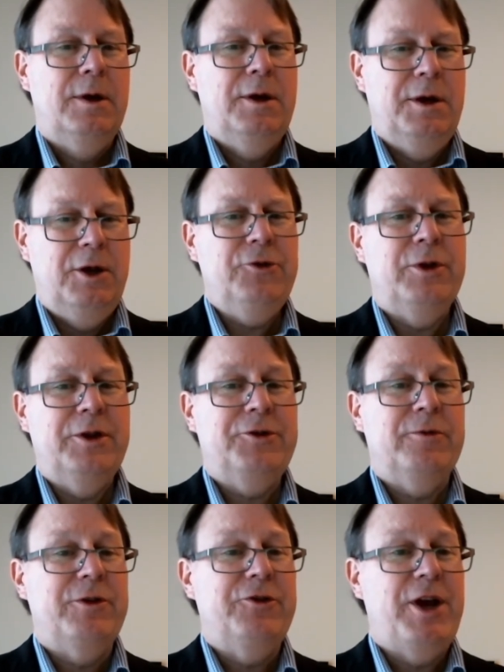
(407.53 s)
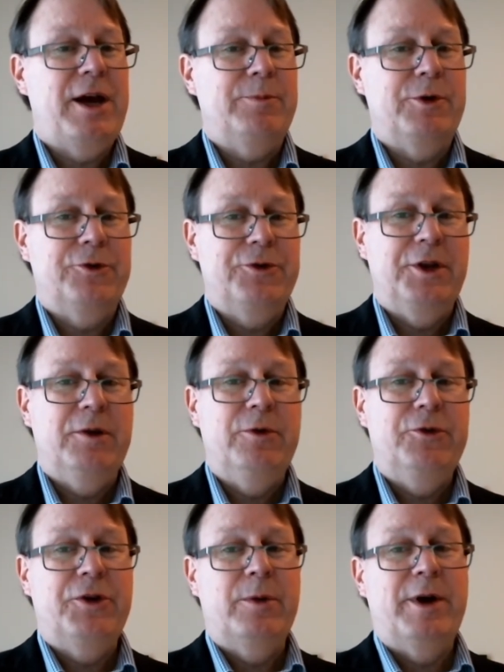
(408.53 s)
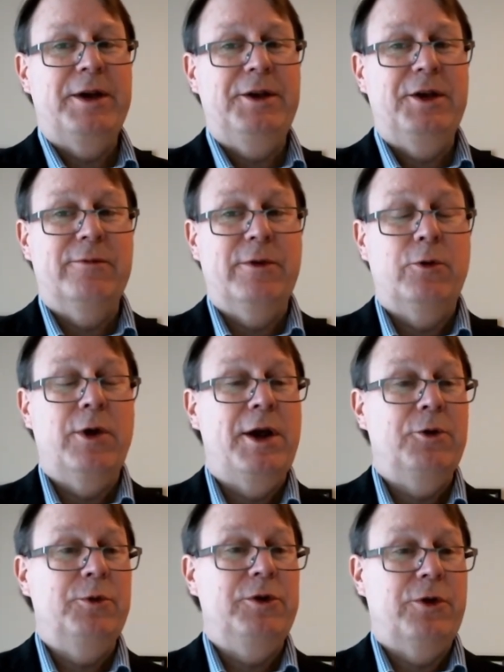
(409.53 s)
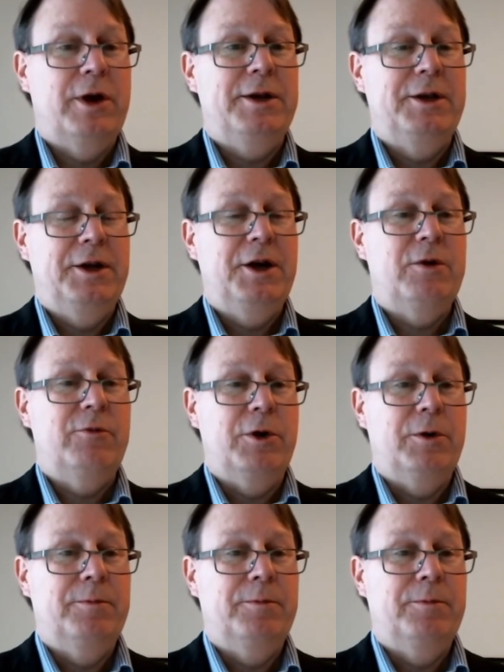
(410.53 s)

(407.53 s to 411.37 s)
Here's a list of the chapters to give you some idea of the ground we tried to cover